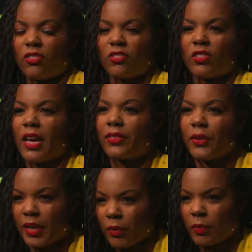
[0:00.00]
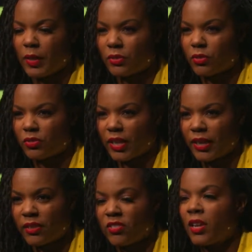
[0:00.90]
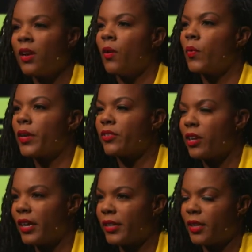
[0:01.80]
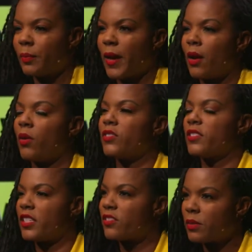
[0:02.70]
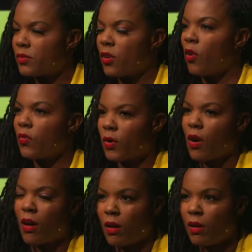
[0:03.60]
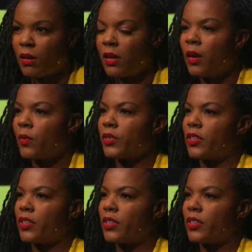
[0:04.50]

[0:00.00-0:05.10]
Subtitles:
it is not the incremental change. We are talking about systems overhaul. We're